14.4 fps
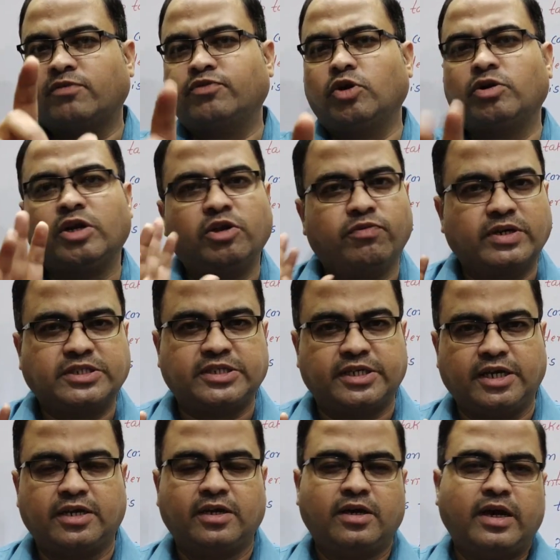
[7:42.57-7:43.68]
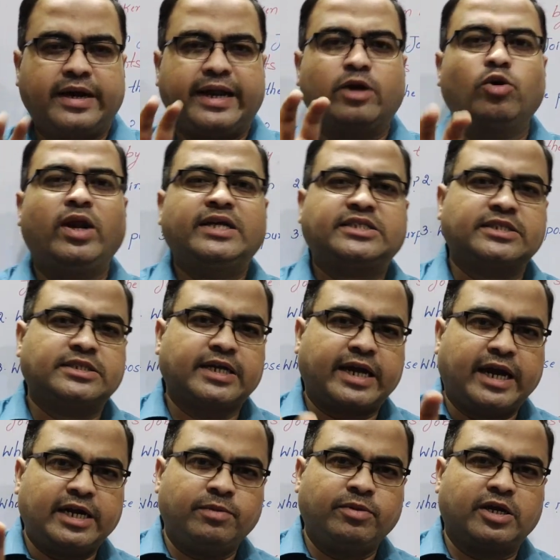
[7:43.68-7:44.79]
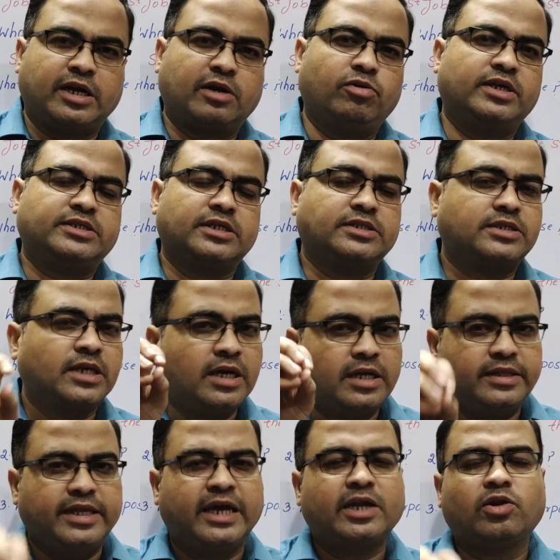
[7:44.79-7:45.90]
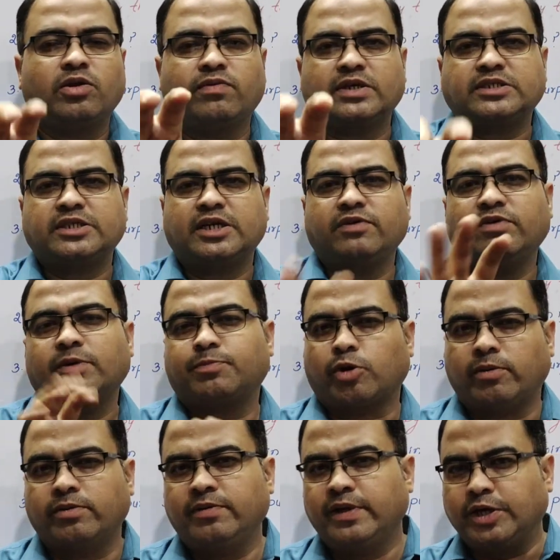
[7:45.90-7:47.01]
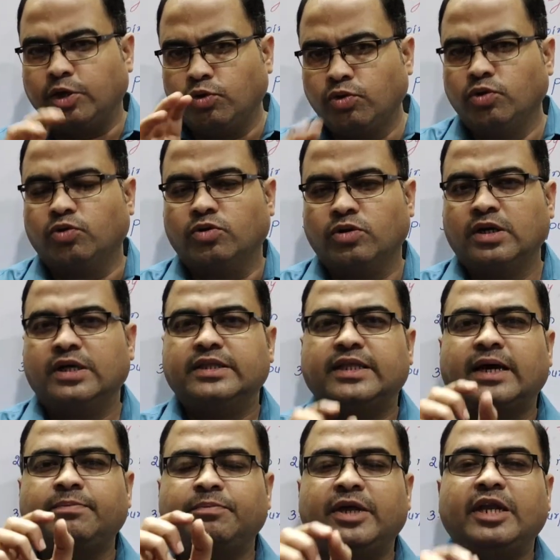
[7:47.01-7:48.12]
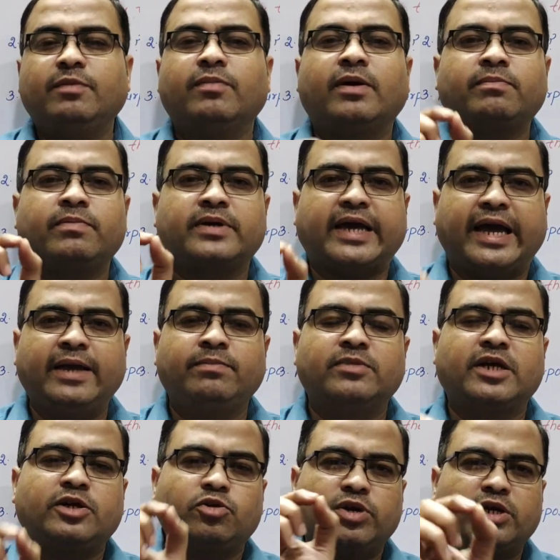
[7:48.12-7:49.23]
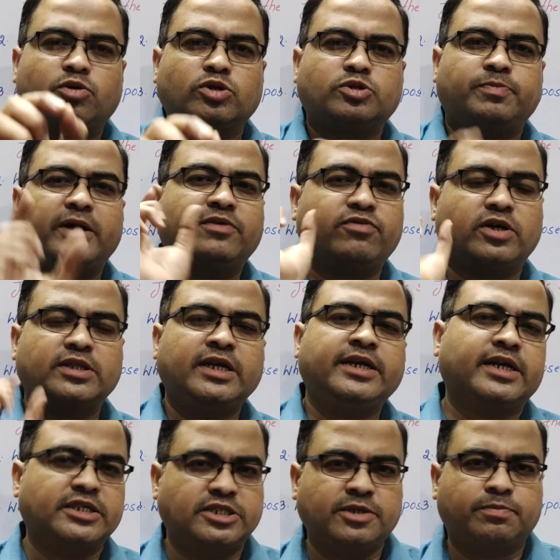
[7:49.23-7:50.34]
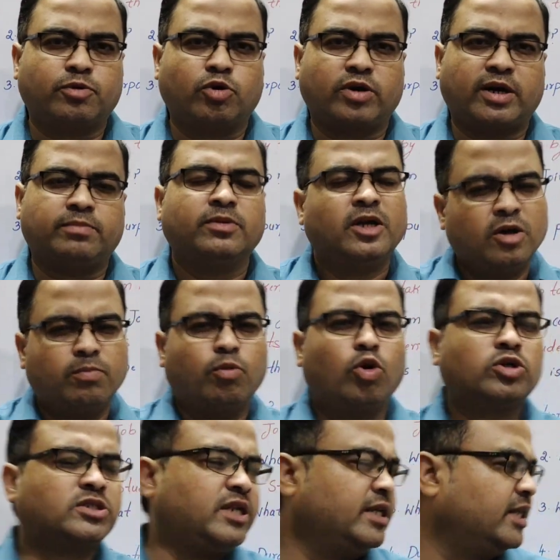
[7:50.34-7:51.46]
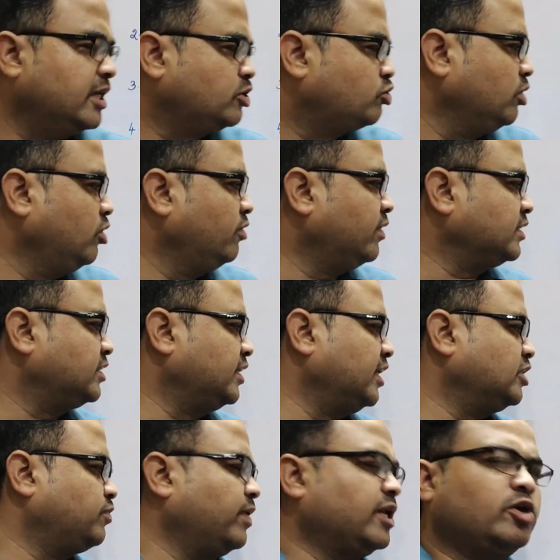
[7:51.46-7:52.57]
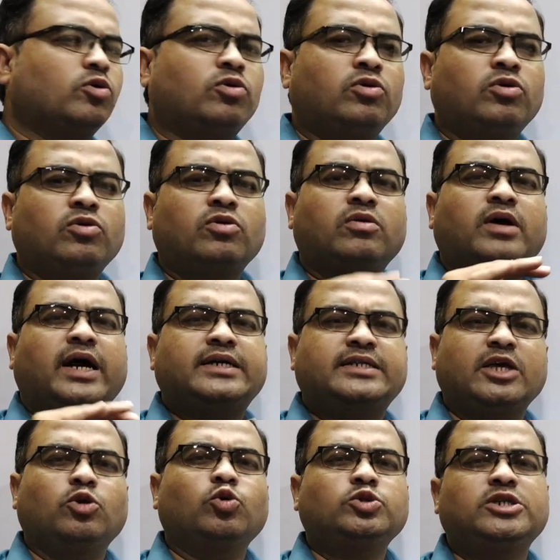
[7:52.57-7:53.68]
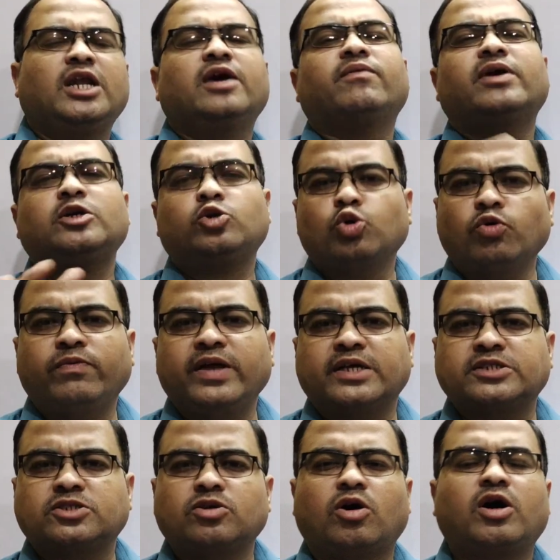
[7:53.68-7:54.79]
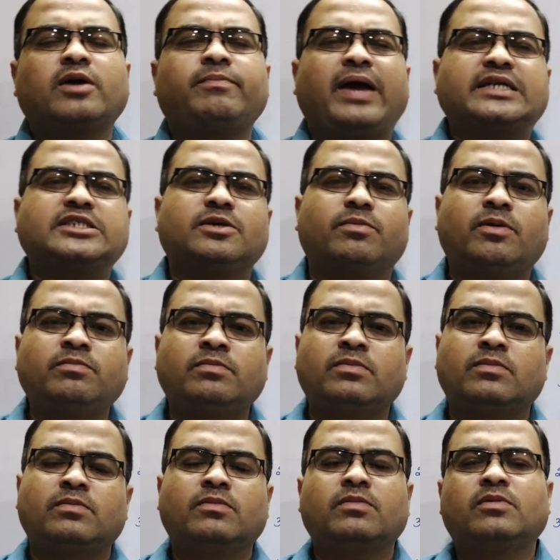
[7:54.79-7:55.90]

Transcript: of your university. Regulations, academic regulations. Their university will probably give you the minimum time that you need to spend for the internship program. Mostly the universities will give at the UG level 2 weeks or maximum